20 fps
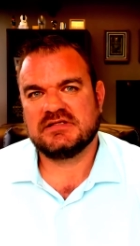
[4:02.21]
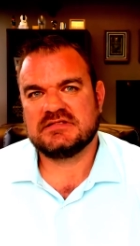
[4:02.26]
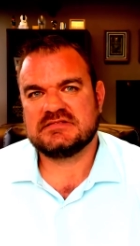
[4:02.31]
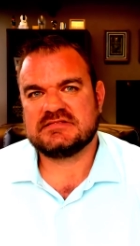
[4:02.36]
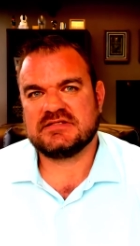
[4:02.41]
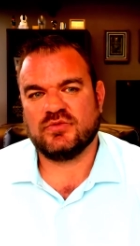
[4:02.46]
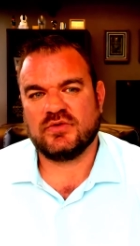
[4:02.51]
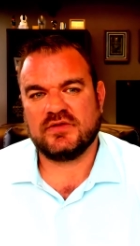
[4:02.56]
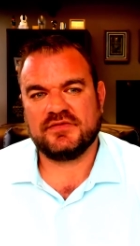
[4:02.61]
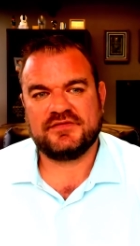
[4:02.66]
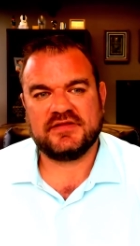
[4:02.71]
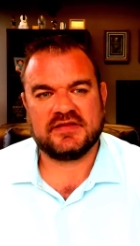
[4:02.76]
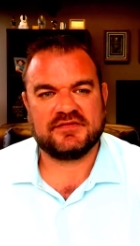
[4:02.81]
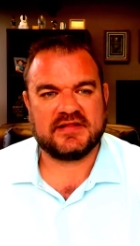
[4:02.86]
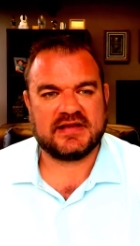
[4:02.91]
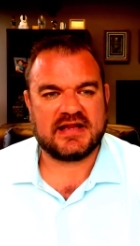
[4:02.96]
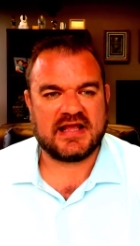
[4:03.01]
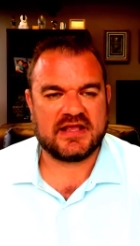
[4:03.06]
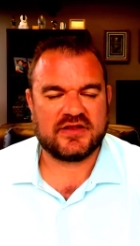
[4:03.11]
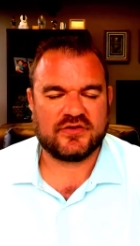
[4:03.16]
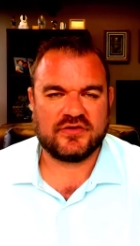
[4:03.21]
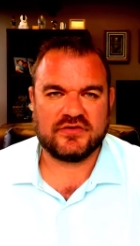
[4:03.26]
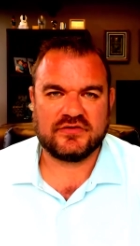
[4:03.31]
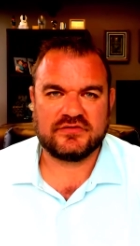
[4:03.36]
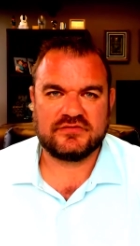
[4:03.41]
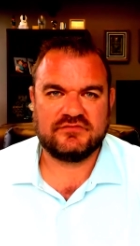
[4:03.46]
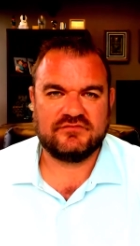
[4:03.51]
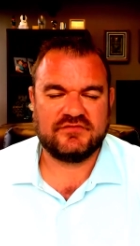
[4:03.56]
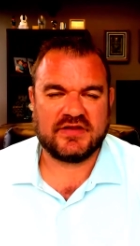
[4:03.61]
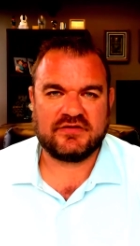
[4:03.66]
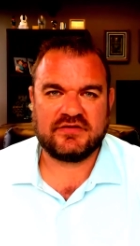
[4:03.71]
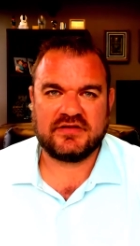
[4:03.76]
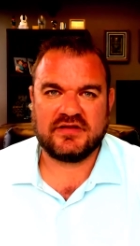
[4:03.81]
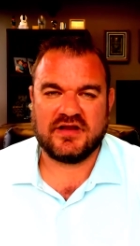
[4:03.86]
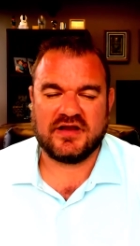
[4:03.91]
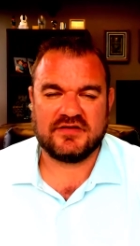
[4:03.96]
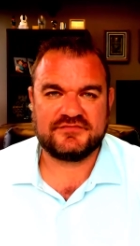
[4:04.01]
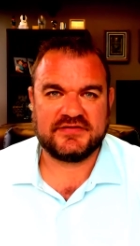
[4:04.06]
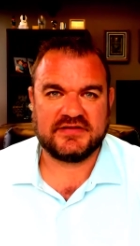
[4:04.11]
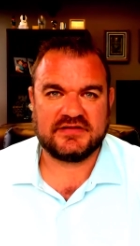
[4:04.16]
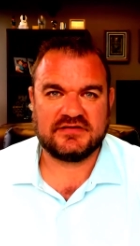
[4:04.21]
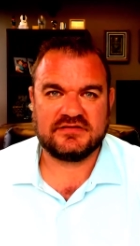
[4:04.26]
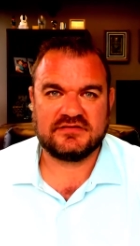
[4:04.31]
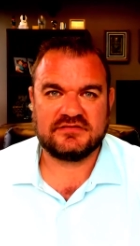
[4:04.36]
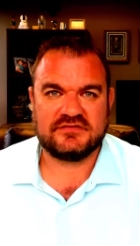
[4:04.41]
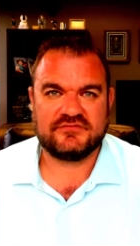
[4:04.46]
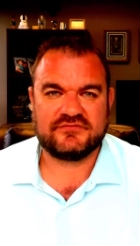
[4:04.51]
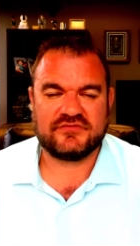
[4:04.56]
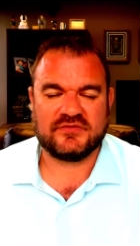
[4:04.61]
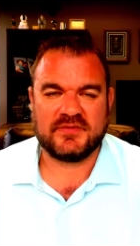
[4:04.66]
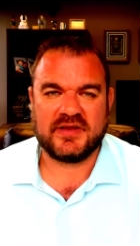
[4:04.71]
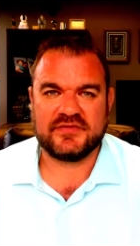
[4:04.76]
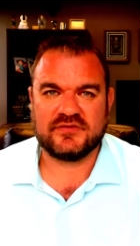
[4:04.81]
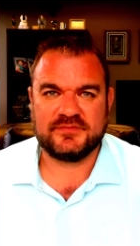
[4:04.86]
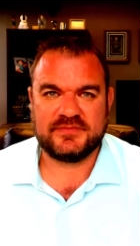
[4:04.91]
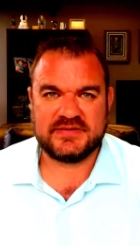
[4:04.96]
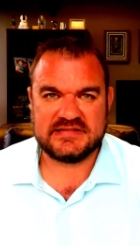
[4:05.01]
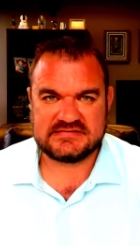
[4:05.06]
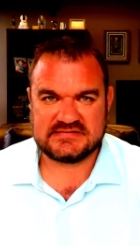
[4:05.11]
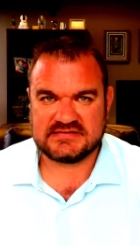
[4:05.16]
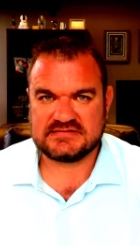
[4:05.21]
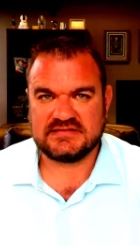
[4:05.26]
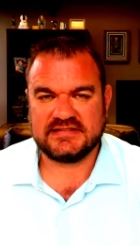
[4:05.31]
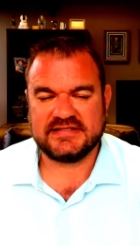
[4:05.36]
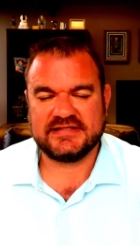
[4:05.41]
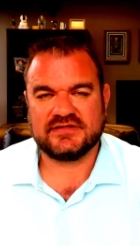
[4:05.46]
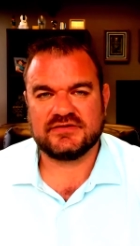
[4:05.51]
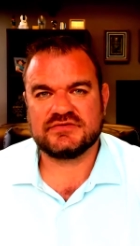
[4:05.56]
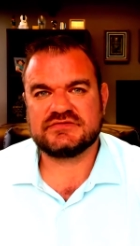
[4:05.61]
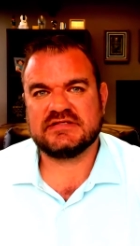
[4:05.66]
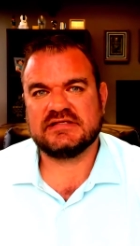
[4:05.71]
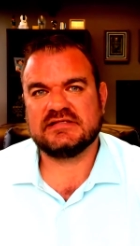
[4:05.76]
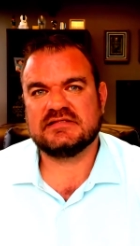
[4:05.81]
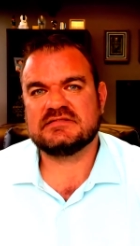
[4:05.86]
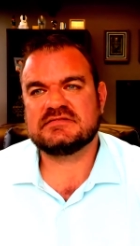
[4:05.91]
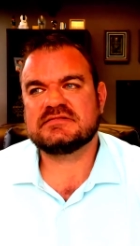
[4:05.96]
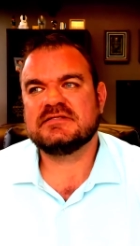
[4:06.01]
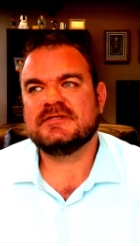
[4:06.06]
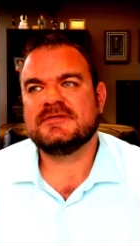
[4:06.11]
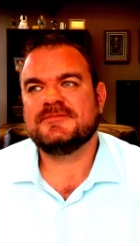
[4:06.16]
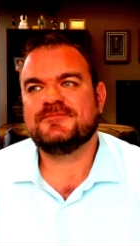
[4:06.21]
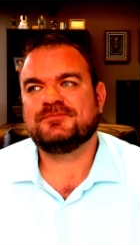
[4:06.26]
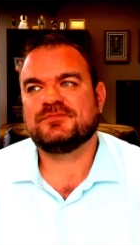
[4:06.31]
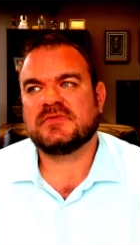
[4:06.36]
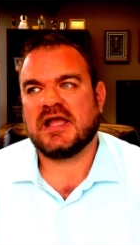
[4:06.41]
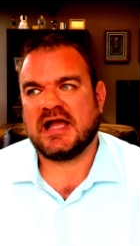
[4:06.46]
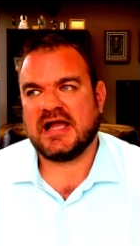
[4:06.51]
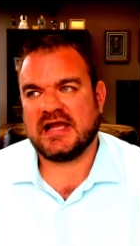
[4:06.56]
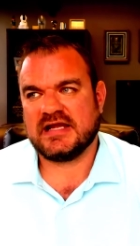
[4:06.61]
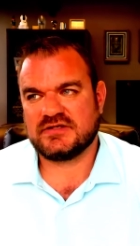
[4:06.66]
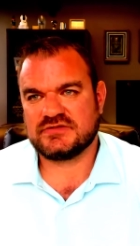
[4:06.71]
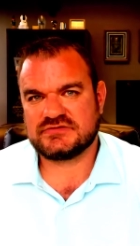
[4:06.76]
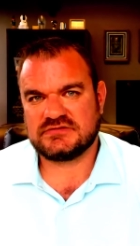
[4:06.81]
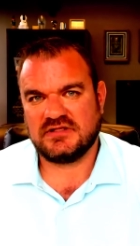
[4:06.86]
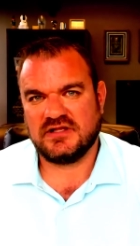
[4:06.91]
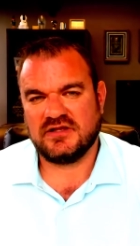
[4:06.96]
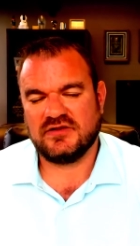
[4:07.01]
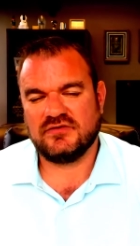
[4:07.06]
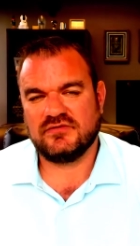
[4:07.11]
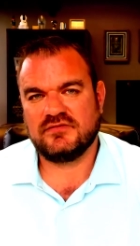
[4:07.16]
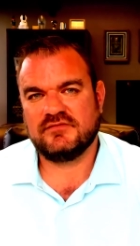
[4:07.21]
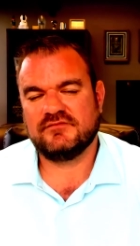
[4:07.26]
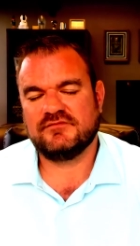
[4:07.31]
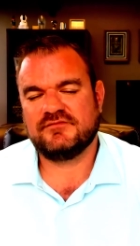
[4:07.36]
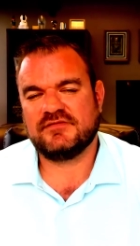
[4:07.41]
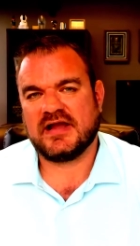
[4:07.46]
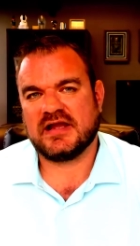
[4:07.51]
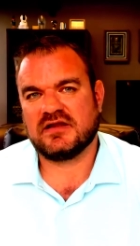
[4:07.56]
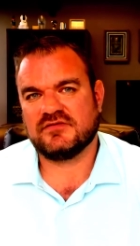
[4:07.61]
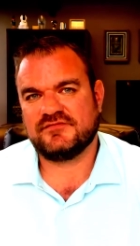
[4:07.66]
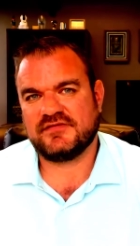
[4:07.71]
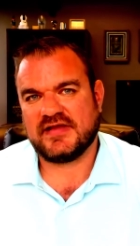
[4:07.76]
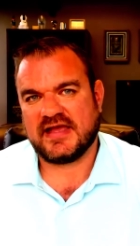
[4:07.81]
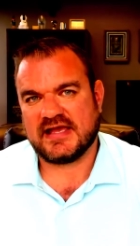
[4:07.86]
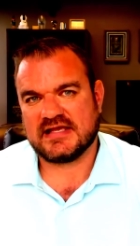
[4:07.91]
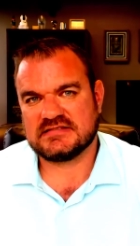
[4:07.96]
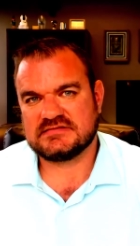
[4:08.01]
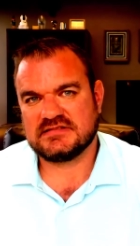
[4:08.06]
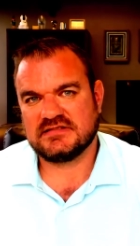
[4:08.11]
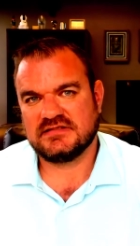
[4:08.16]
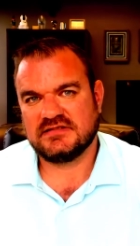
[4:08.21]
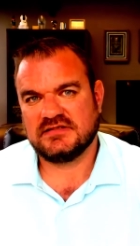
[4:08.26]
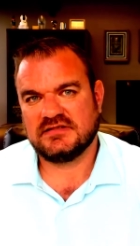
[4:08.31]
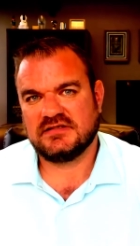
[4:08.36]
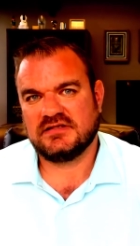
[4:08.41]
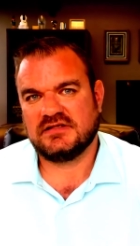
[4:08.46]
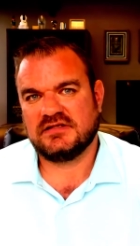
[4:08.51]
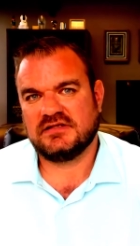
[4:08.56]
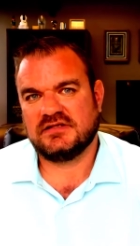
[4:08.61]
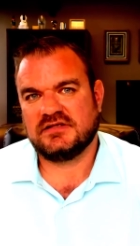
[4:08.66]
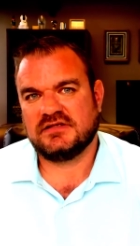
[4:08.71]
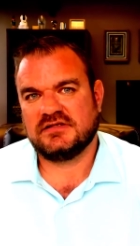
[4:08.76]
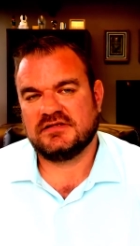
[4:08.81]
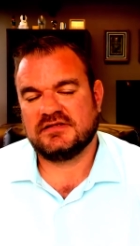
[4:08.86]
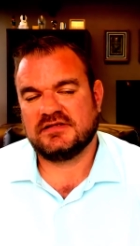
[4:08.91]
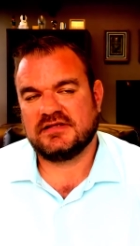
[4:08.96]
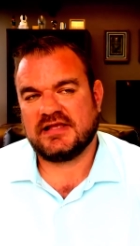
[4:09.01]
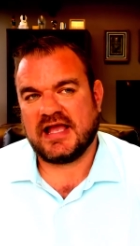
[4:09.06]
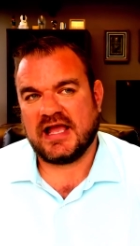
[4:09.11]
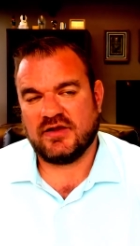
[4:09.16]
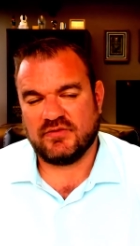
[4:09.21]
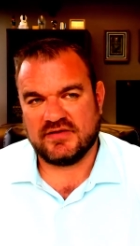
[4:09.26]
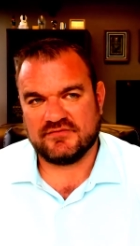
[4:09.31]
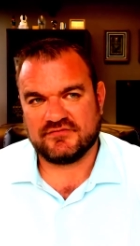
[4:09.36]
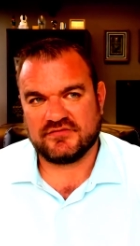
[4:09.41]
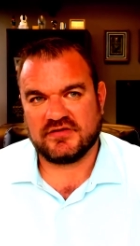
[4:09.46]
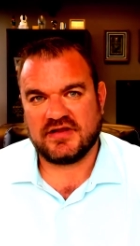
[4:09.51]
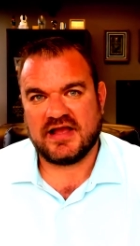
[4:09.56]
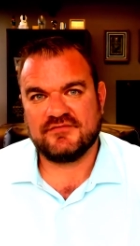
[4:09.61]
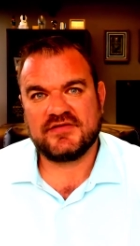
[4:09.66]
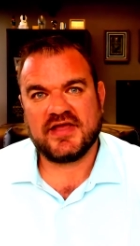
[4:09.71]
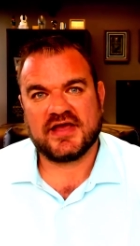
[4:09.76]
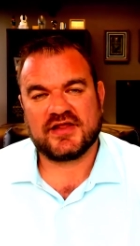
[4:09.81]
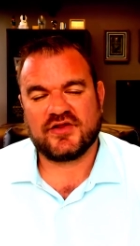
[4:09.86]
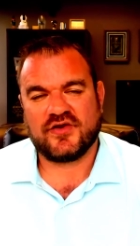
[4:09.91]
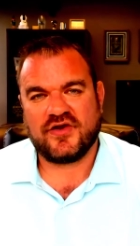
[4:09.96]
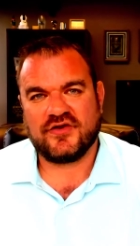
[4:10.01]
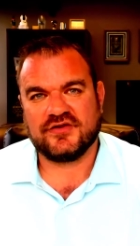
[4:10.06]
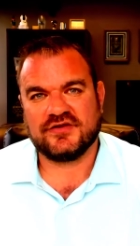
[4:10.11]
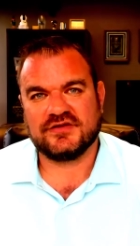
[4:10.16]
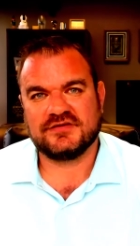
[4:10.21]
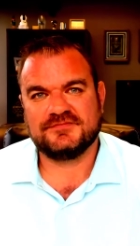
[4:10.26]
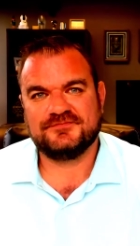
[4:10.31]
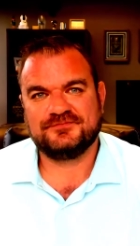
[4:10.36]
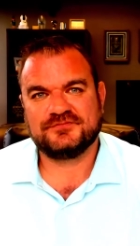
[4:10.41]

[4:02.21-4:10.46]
See, one thing that I heard very often from other business leaders is, hire slow, fire fast. However, I've got a heart.